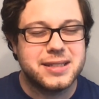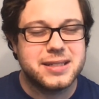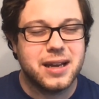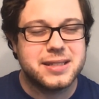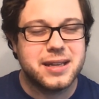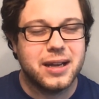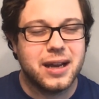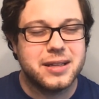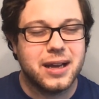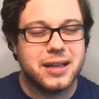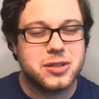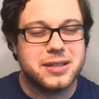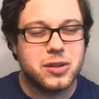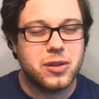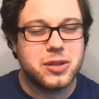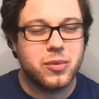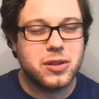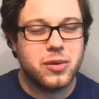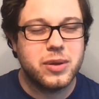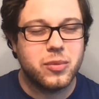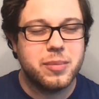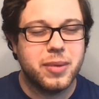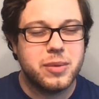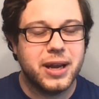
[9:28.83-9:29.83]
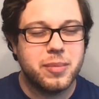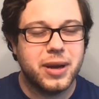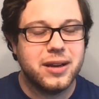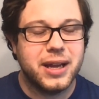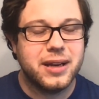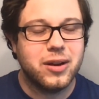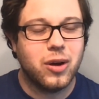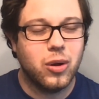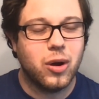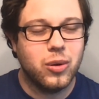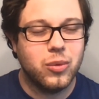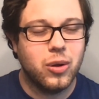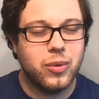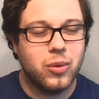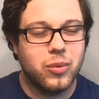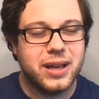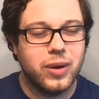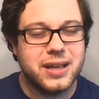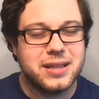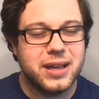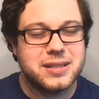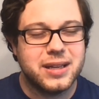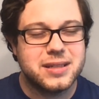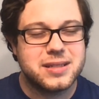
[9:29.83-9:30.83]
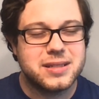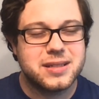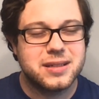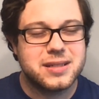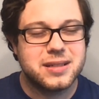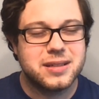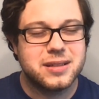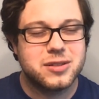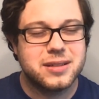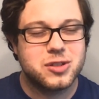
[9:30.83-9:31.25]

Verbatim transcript: God, so that we might always